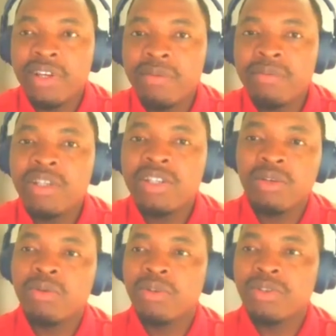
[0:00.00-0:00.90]
frame is
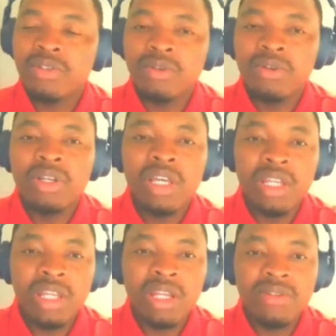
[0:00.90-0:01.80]
equals to
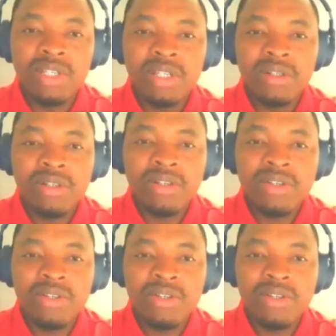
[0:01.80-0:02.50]
a nanosecond.